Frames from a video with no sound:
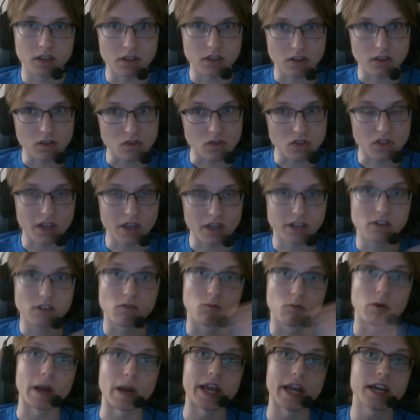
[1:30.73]
You select a
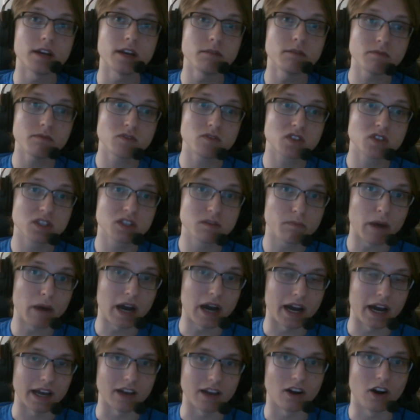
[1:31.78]
random
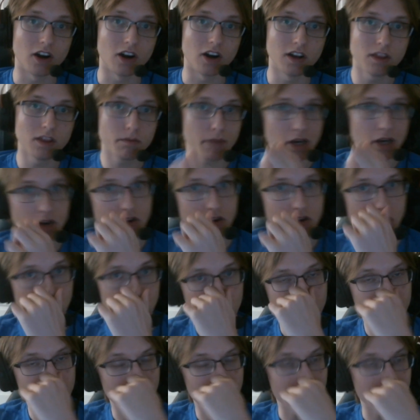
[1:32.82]
spot on the bell
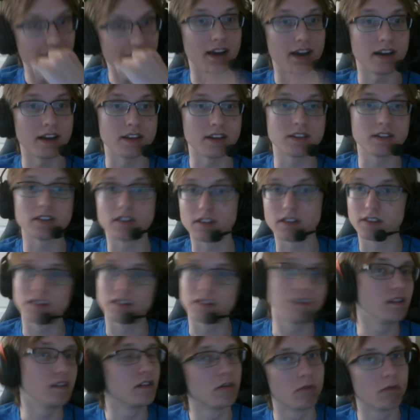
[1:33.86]
curve, and
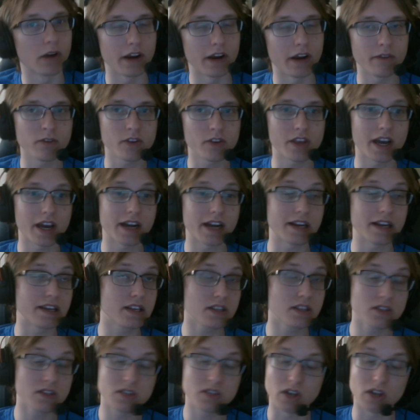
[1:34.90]
wherever that
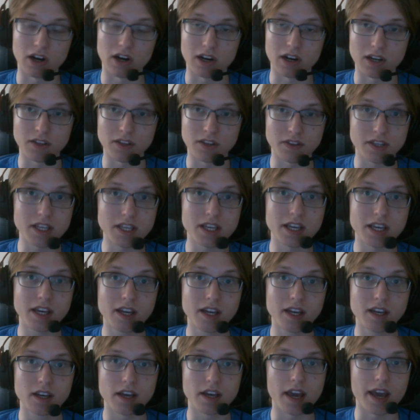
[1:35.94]
is on the
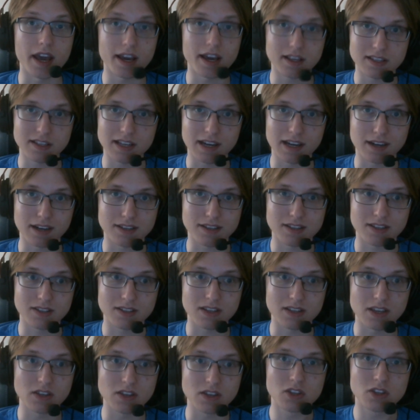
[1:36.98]
x-axis
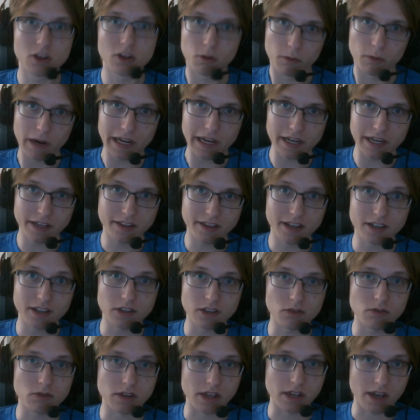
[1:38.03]
is the rating that
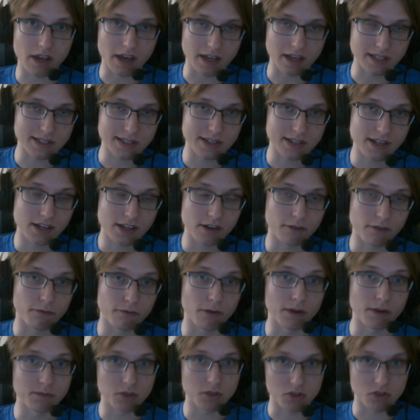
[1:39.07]
you get
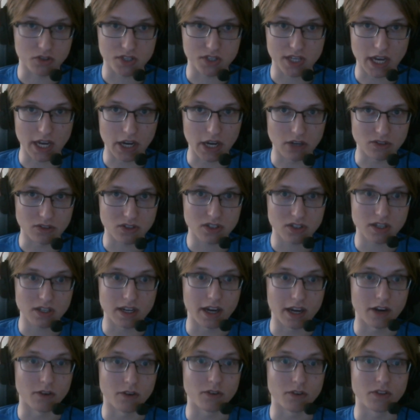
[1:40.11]
from your scouts.
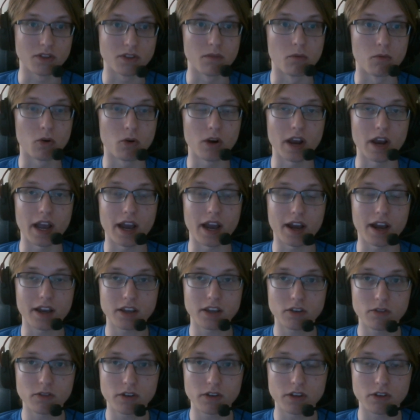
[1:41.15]
Now, the more
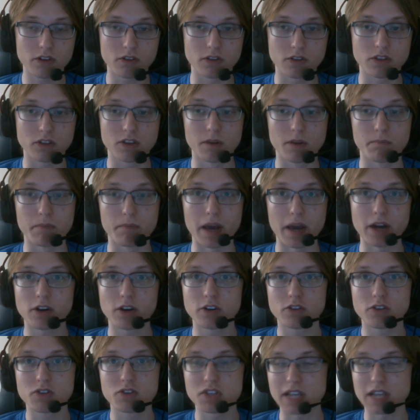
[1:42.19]
accurate or the better
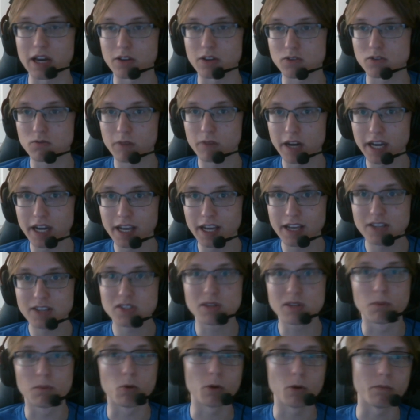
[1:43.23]
your scout's rating is,
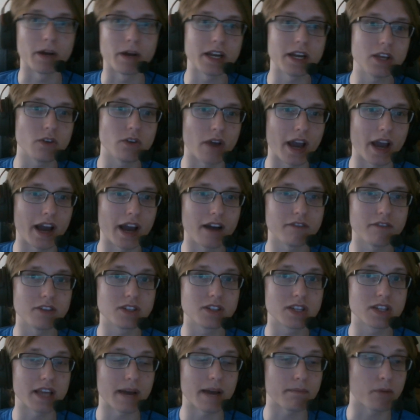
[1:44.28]
the more money you have
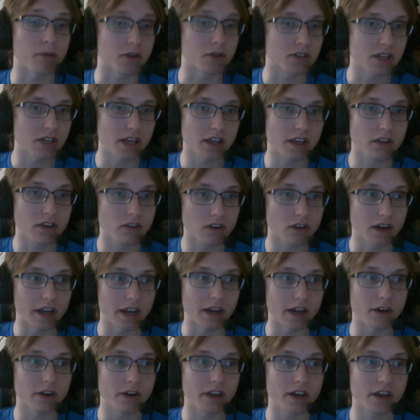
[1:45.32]
into that particular
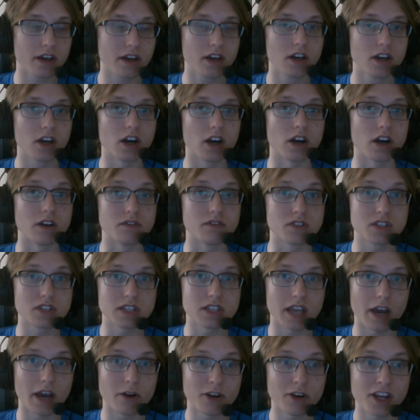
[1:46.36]
area of
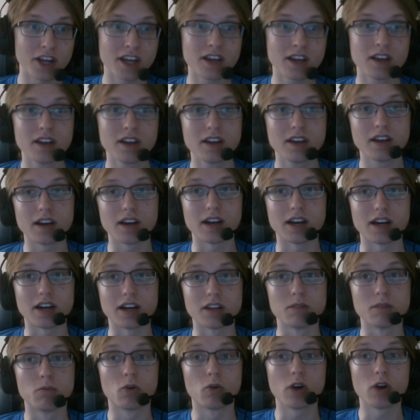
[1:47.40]
scouting,
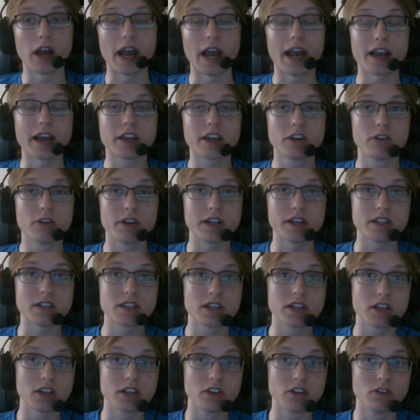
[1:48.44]
the more accurate
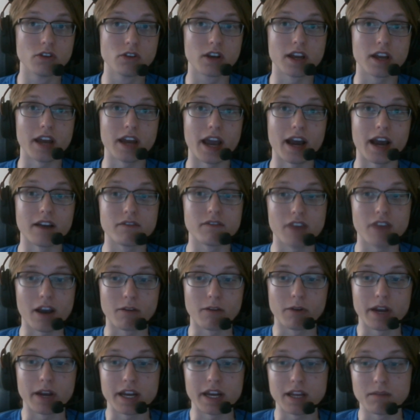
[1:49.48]
you're going to have that
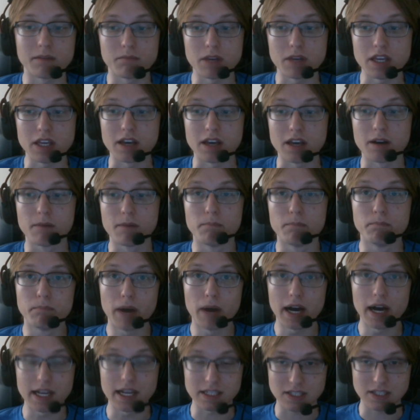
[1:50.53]
rating be.
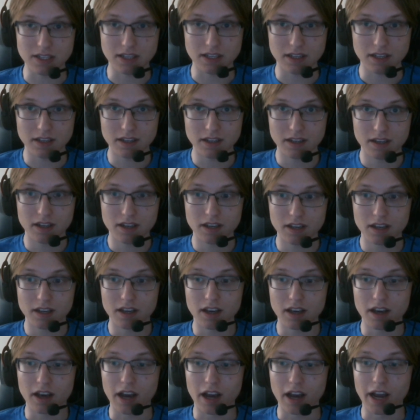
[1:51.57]
But
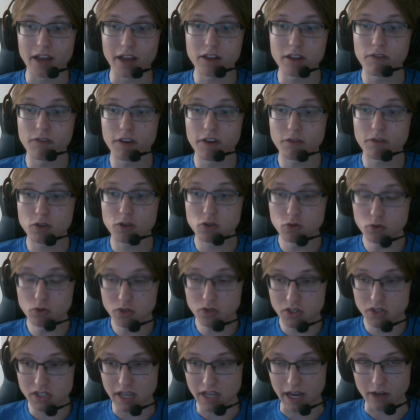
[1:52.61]
highly favored tool
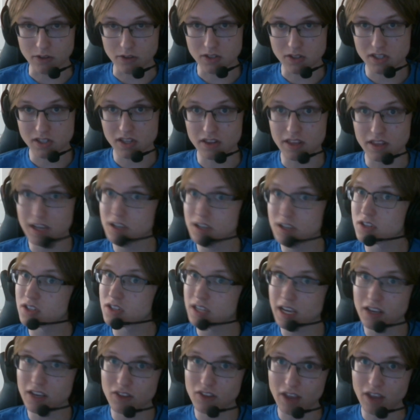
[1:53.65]
scouts, they just
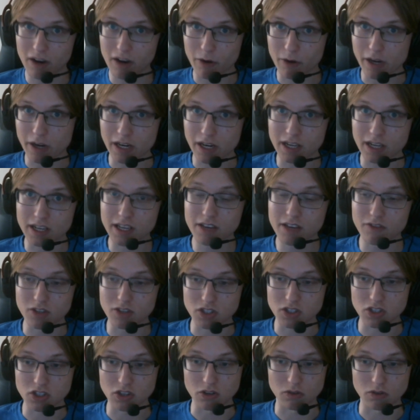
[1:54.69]
take that rating and give it
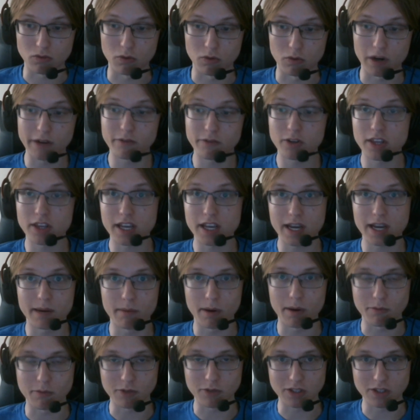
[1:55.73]
to you, whatever they come
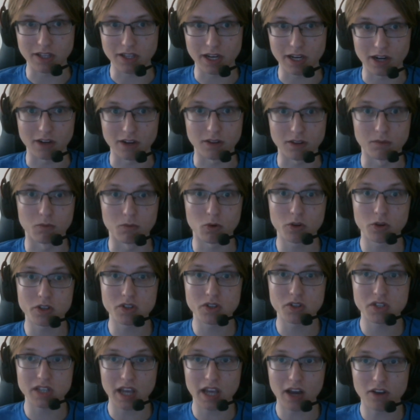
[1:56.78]
up with there. The more you
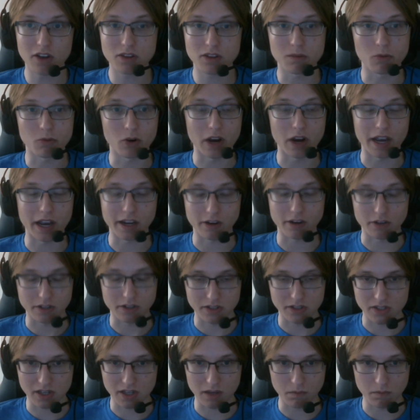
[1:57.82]
scout, the more accurate
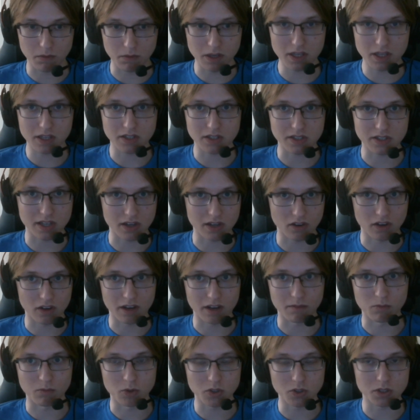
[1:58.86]
it's going to be, because then you'll
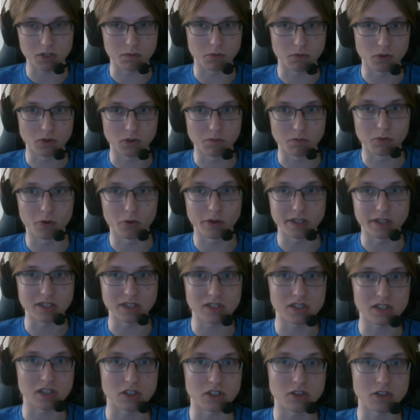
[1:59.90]
have multiple
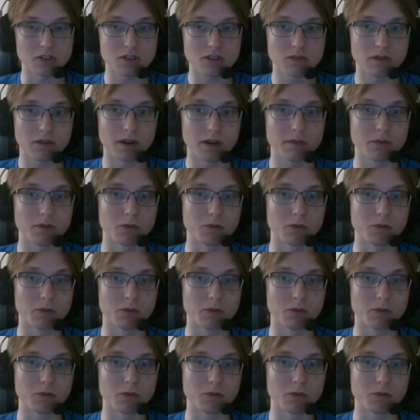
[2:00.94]
points to choose from.